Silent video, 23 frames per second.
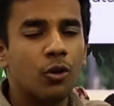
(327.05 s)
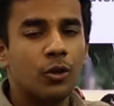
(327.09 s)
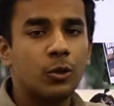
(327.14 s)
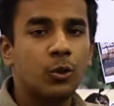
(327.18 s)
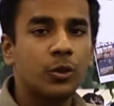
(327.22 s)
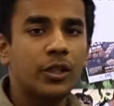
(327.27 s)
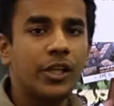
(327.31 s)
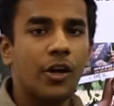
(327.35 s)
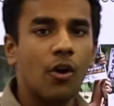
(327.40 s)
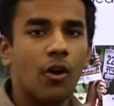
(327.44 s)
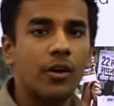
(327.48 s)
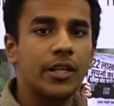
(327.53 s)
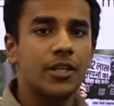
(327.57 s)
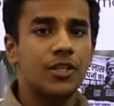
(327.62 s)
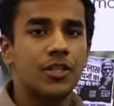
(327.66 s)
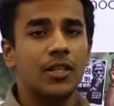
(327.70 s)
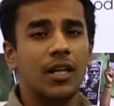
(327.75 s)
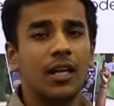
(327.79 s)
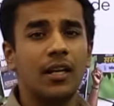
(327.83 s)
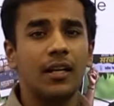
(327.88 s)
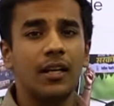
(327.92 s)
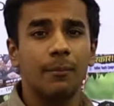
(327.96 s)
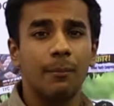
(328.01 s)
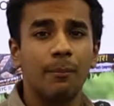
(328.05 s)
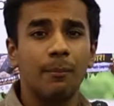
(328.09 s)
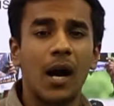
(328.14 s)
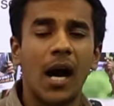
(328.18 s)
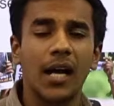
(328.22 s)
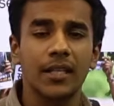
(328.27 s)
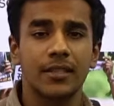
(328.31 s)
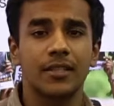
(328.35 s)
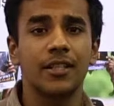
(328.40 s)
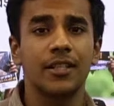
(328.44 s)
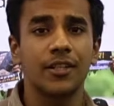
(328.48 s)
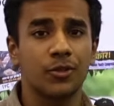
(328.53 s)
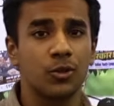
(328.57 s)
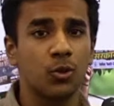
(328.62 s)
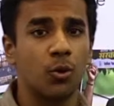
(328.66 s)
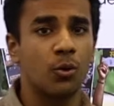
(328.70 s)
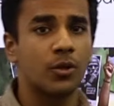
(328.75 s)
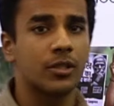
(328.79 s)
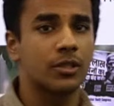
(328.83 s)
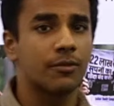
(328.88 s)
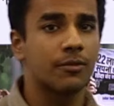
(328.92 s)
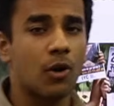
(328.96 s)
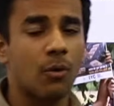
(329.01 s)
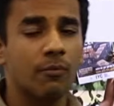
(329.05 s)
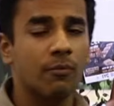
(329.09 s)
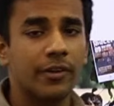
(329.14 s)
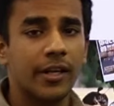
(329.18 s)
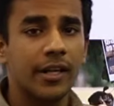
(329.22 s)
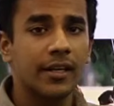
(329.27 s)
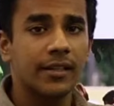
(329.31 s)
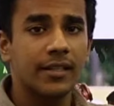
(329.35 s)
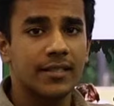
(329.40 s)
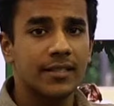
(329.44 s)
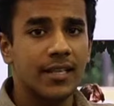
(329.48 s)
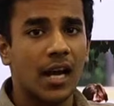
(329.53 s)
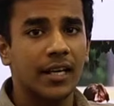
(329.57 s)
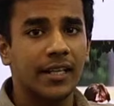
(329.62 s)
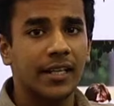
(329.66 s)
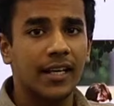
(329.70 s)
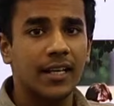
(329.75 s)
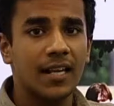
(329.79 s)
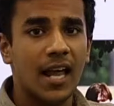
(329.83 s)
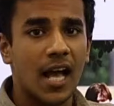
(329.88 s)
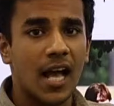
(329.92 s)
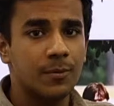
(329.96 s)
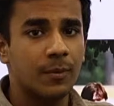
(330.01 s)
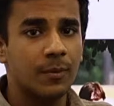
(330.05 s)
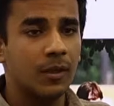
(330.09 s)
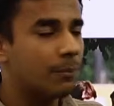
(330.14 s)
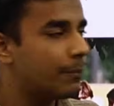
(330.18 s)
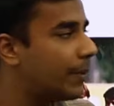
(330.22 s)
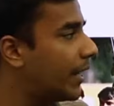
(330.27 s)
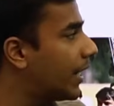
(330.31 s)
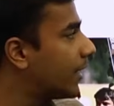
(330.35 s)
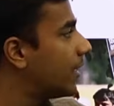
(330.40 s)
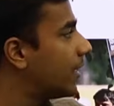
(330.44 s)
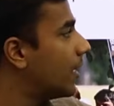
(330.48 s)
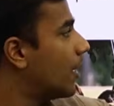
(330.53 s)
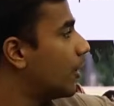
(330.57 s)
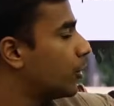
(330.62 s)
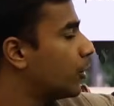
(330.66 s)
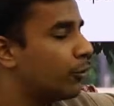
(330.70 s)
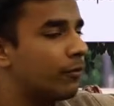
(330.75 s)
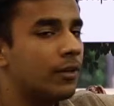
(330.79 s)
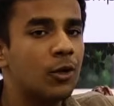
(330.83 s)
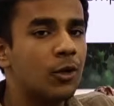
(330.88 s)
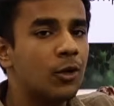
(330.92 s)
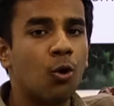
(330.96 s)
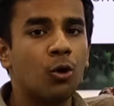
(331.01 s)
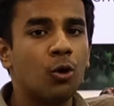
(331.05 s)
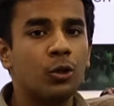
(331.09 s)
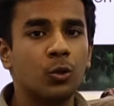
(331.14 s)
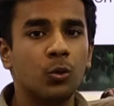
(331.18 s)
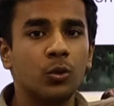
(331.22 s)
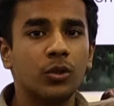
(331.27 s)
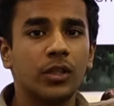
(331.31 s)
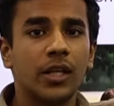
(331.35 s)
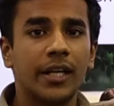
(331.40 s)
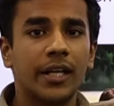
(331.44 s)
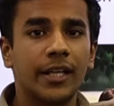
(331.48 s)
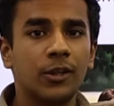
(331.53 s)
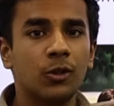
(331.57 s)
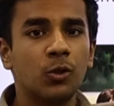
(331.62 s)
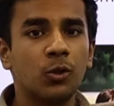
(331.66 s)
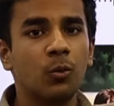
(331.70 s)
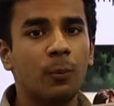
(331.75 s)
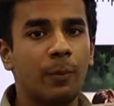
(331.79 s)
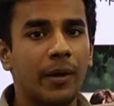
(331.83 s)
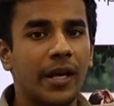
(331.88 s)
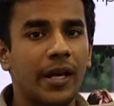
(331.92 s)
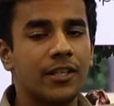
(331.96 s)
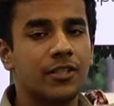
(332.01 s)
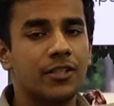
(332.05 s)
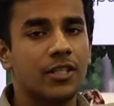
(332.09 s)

to the original master source from where this article has been picked. You will go to the Hindu page